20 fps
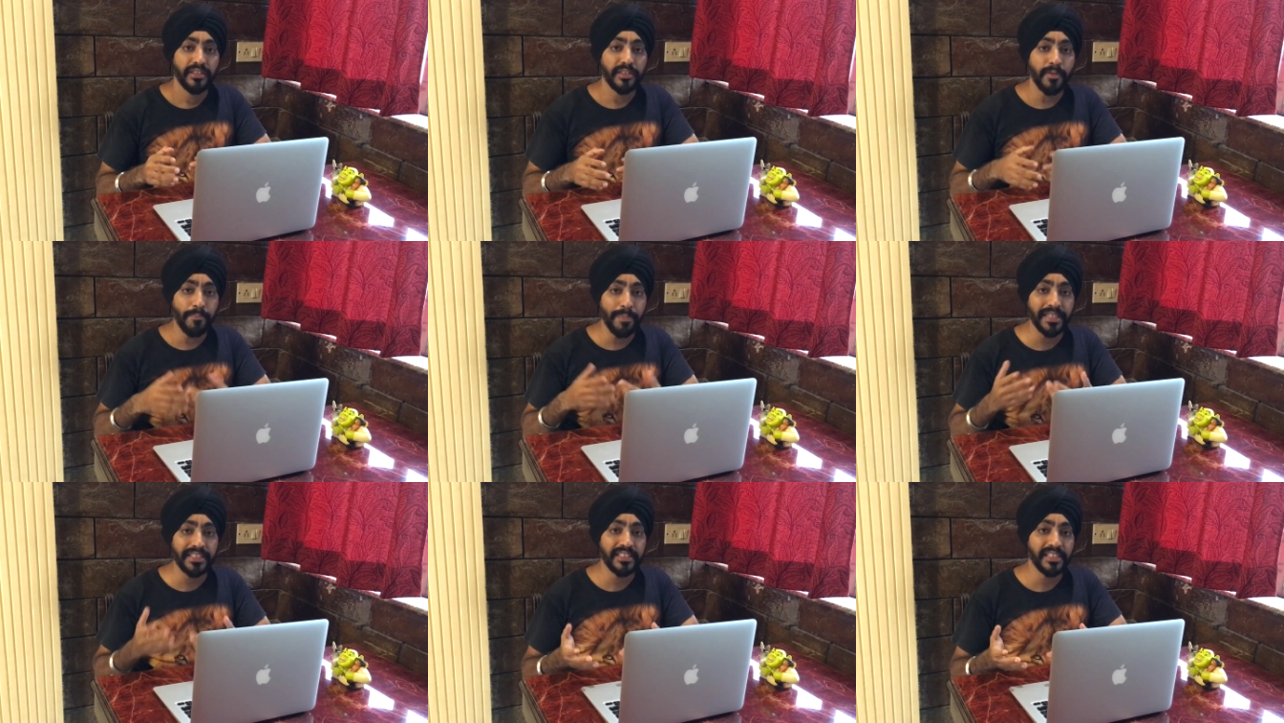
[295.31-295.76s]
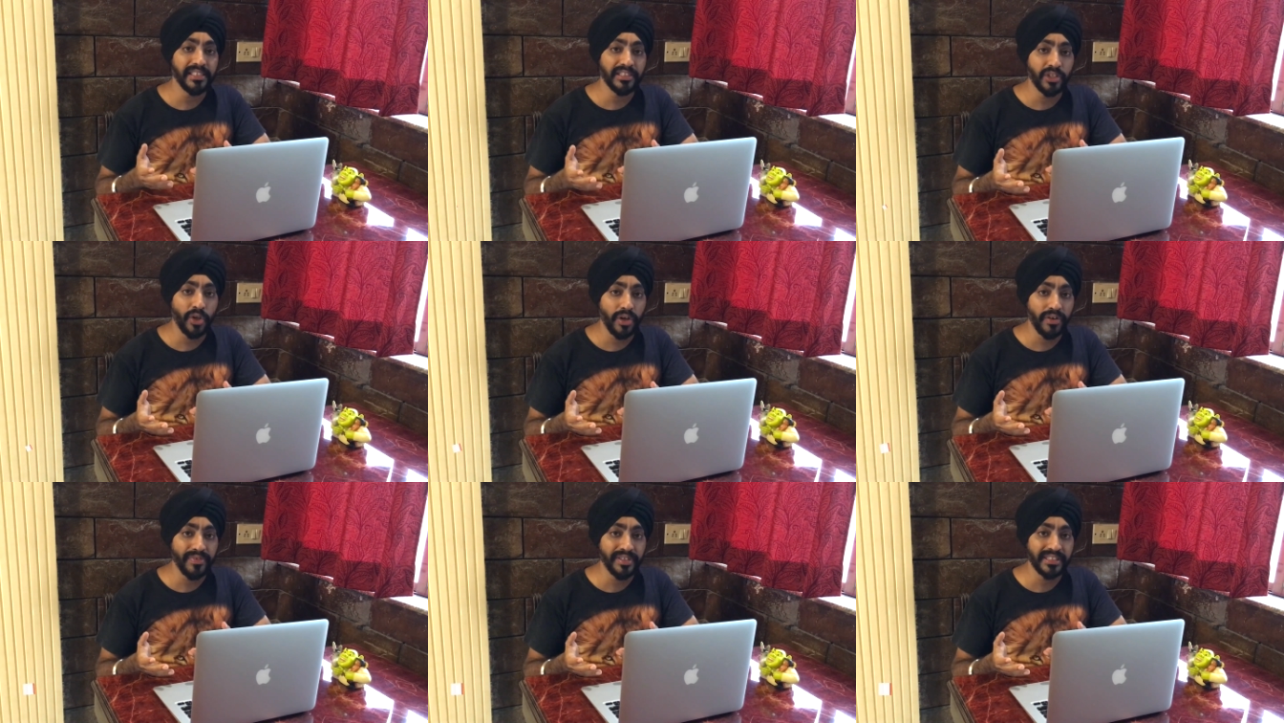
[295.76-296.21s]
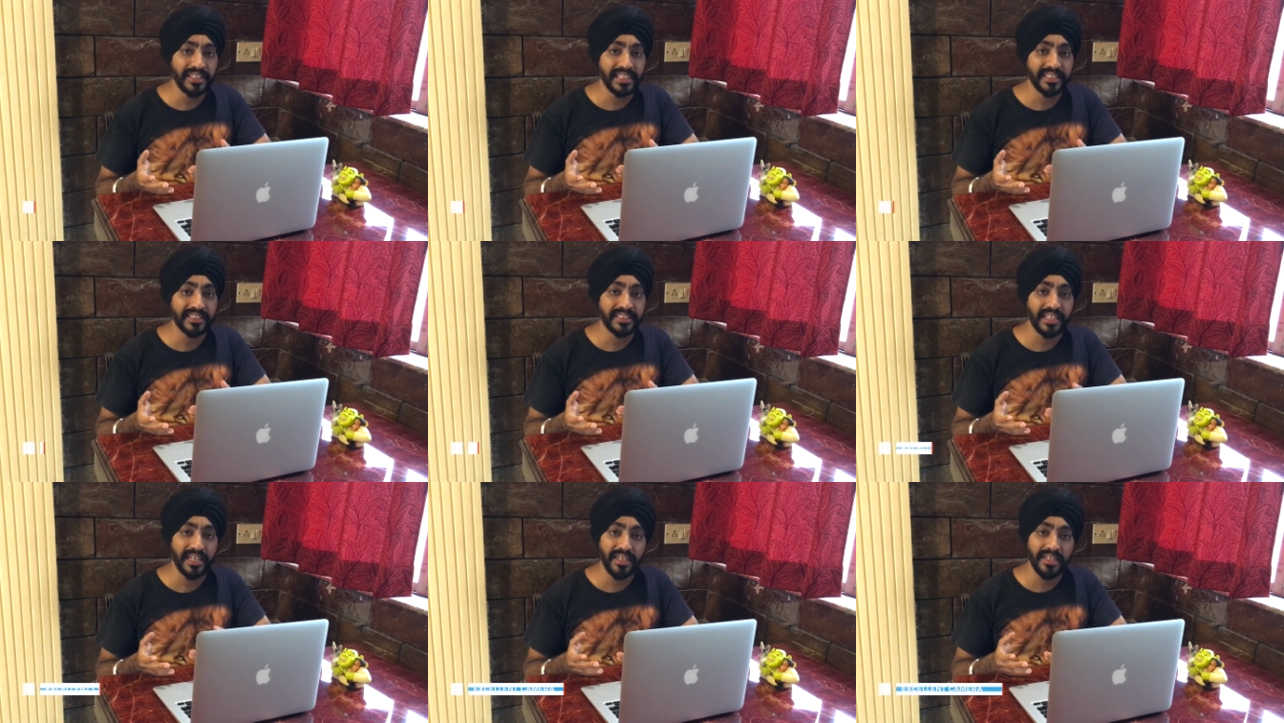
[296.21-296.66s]
The Pixels always
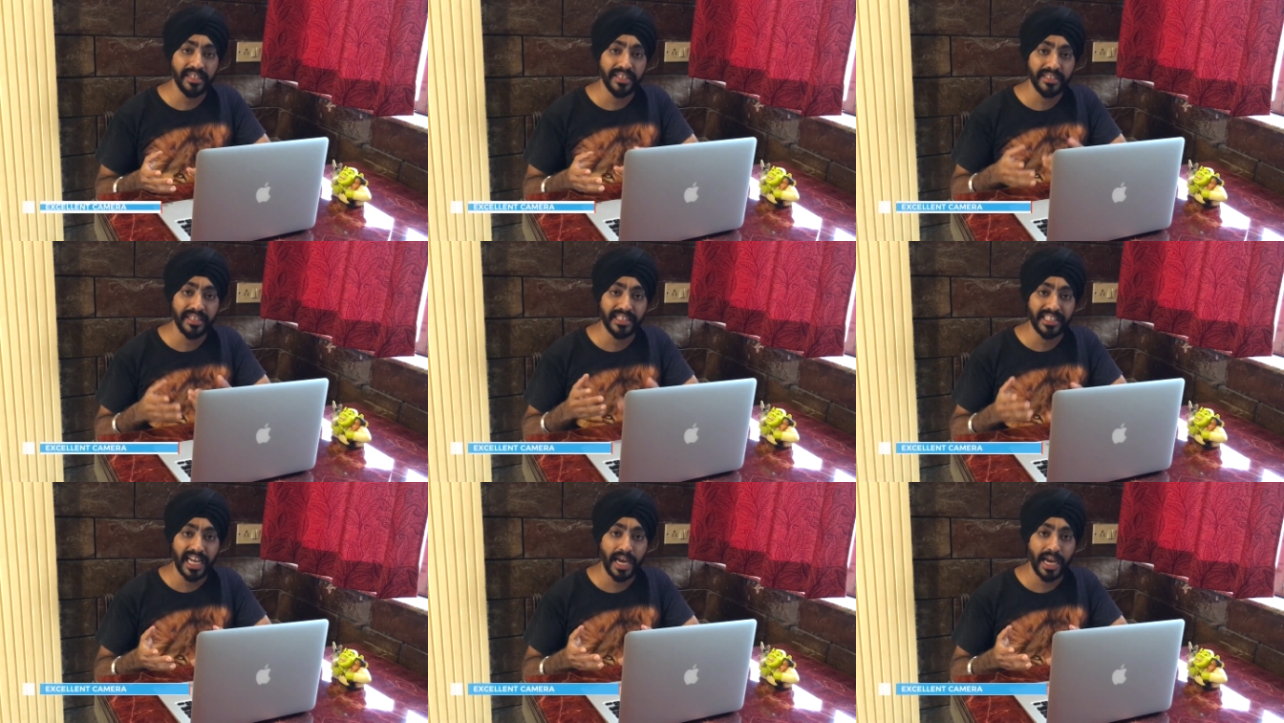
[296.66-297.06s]
excelled in the